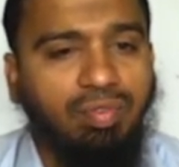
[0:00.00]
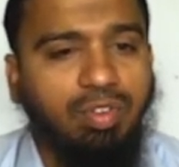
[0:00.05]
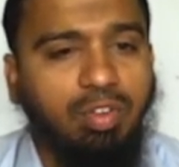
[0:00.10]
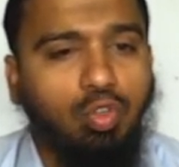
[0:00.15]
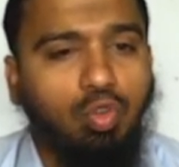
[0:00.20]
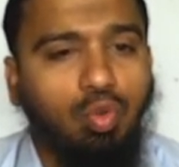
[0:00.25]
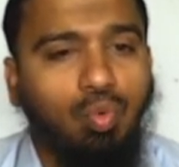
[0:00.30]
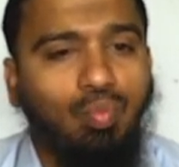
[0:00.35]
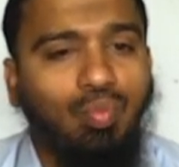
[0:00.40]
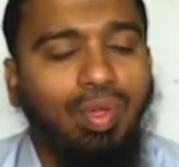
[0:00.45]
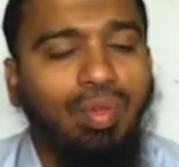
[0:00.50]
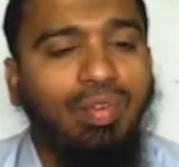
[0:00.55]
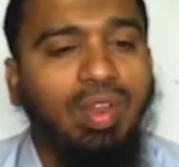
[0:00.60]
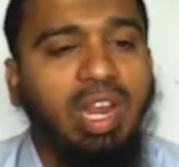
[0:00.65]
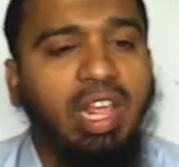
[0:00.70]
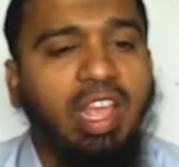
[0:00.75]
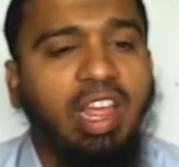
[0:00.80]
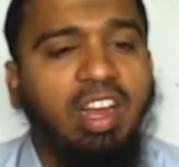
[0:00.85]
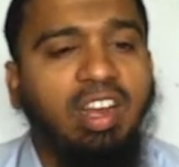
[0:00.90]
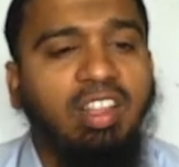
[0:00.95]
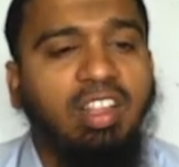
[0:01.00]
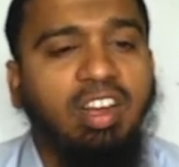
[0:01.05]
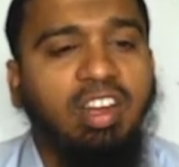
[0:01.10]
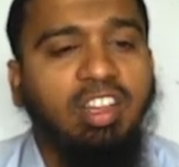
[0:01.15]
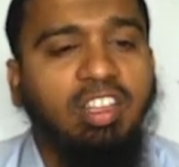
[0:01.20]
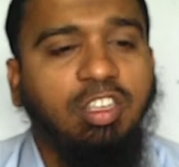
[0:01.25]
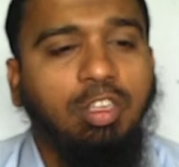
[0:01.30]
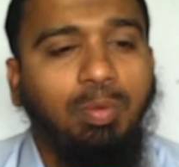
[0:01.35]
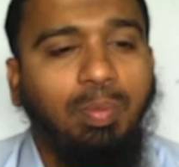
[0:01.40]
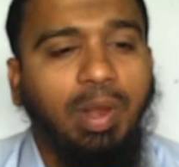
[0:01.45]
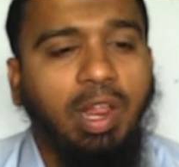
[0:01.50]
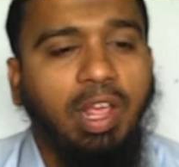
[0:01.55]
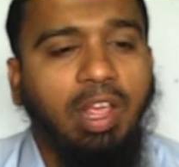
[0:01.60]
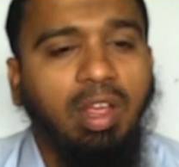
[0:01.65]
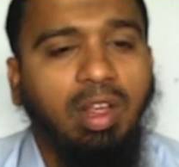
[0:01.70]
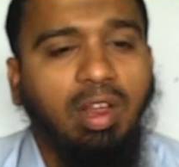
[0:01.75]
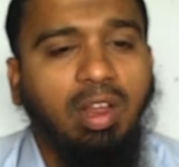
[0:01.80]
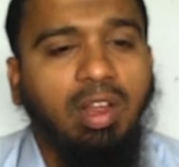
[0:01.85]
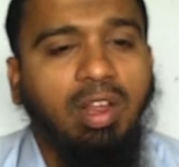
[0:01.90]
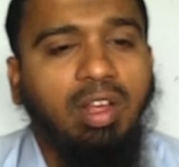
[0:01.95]
so we will get the display
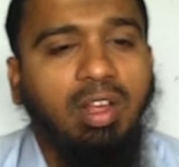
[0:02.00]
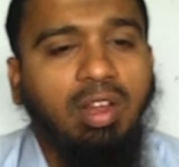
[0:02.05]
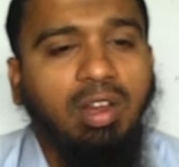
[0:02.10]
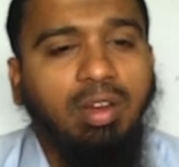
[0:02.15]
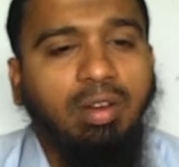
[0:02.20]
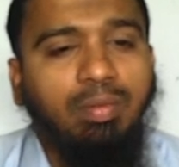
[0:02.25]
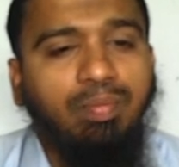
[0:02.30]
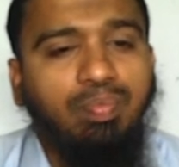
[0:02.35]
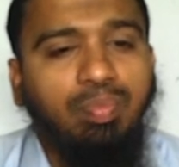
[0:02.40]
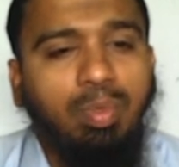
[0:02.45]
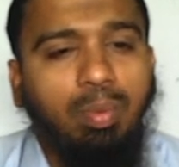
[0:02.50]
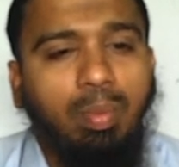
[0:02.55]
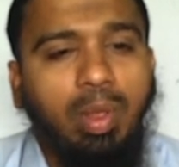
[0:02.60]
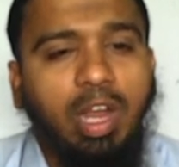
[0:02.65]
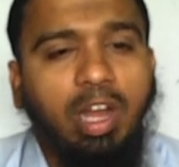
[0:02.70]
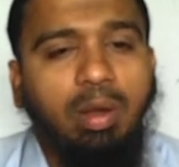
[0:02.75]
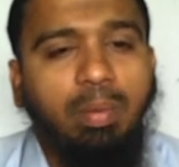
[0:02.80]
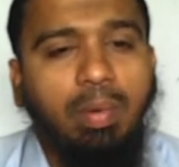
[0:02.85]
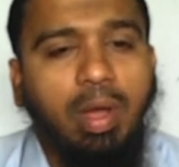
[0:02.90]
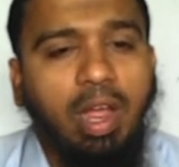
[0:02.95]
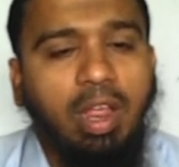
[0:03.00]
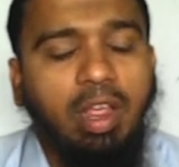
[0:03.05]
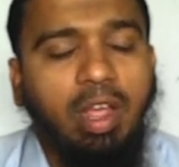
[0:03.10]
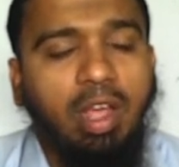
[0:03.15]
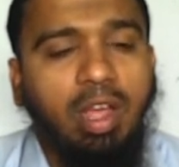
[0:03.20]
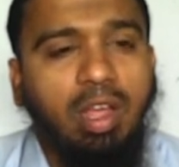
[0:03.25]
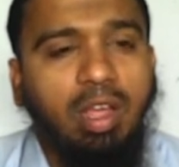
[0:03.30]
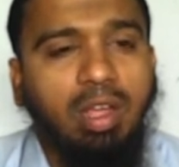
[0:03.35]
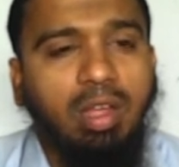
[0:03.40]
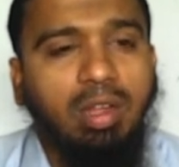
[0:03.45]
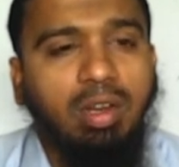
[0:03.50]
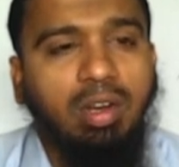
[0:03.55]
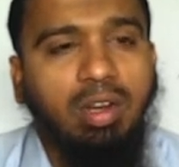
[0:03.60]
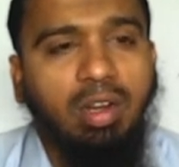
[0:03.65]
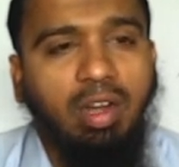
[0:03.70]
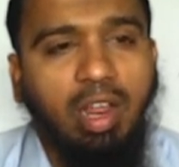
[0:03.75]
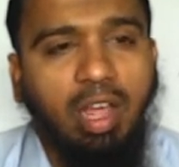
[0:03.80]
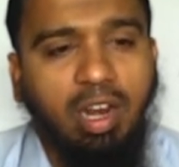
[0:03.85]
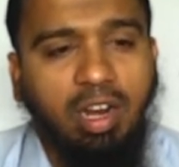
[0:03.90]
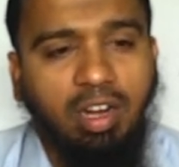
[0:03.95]
made by a
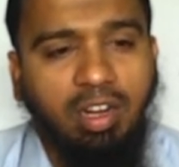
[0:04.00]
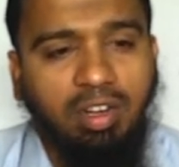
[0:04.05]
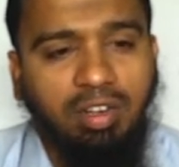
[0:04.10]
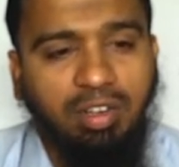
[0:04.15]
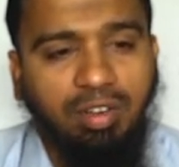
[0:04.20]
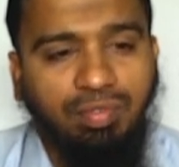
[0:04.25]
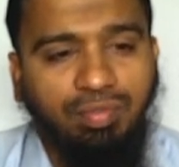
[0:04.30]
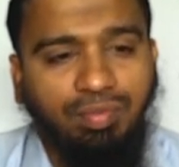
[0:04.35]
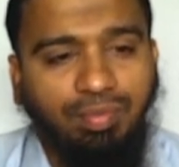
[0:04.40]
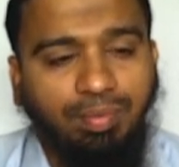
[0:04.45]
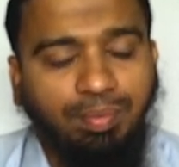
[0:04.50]
directive.